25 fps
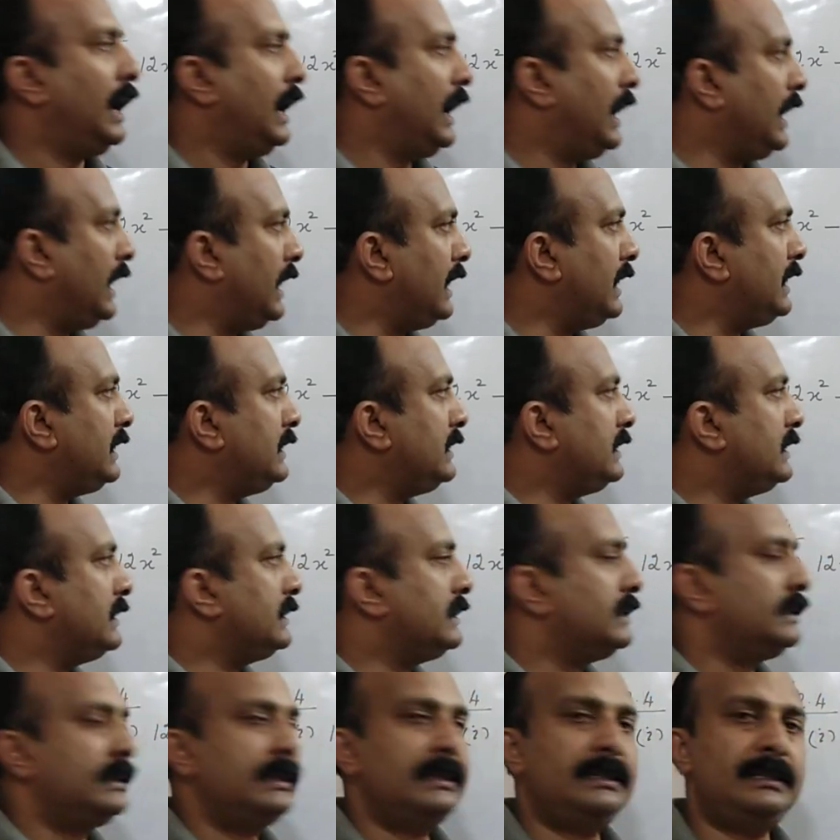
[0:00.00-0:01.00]
And
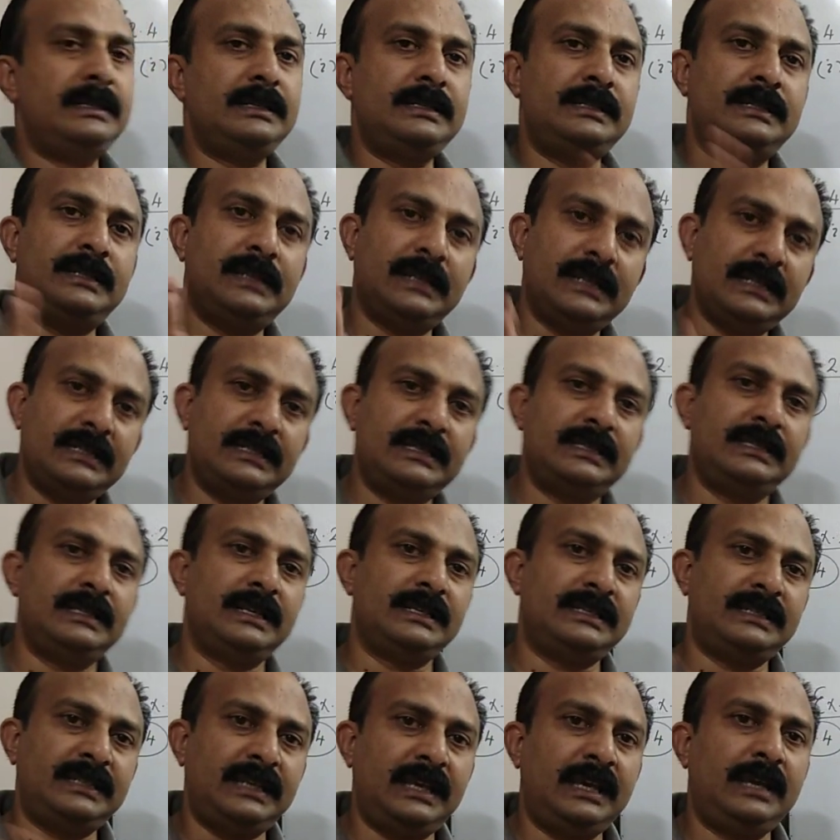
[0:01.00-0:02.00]
this is just
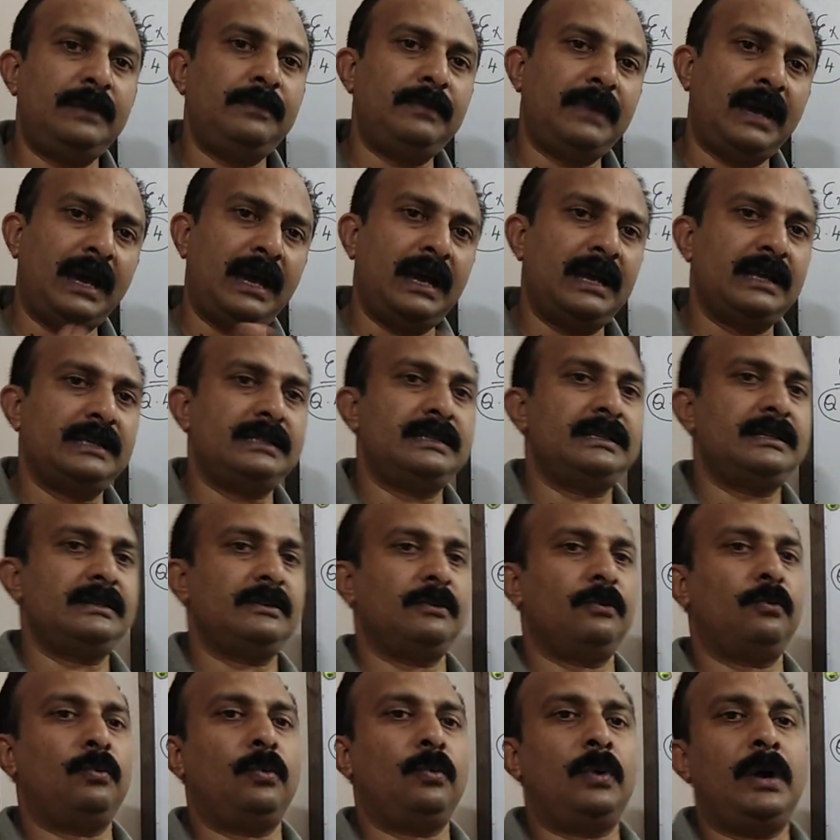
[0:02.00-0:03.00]
the same
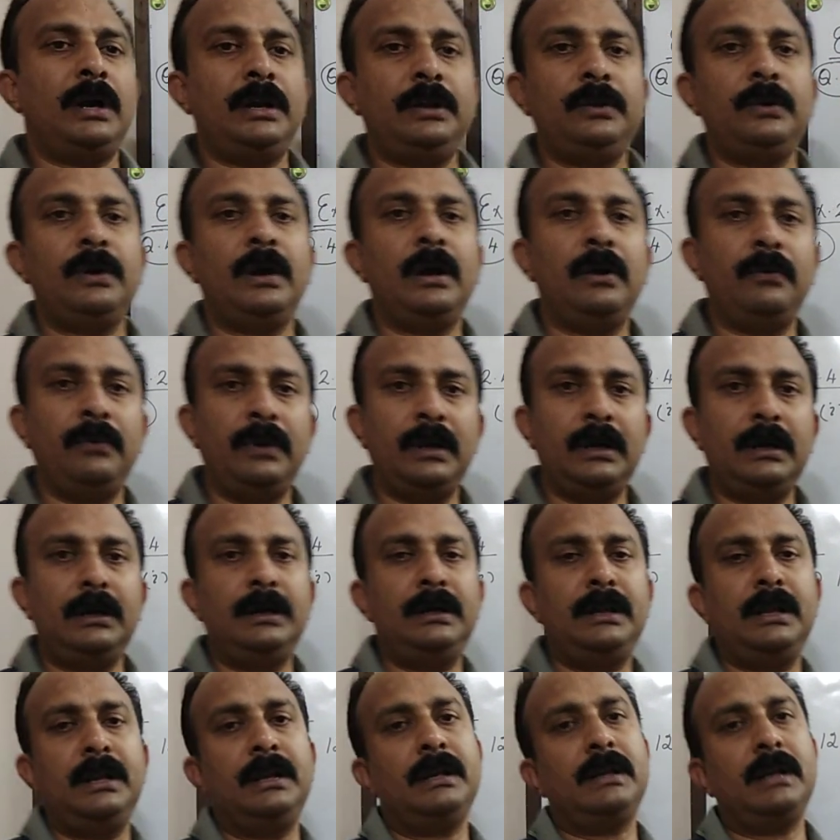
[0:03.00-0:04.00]
as what you have
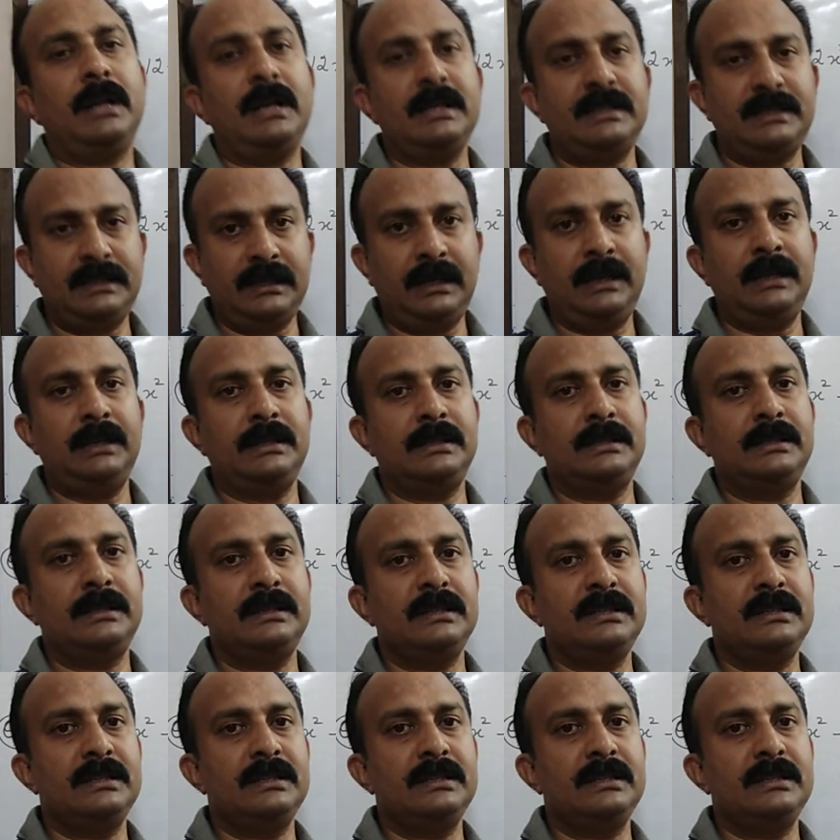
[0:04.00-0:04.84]
learned in class 8.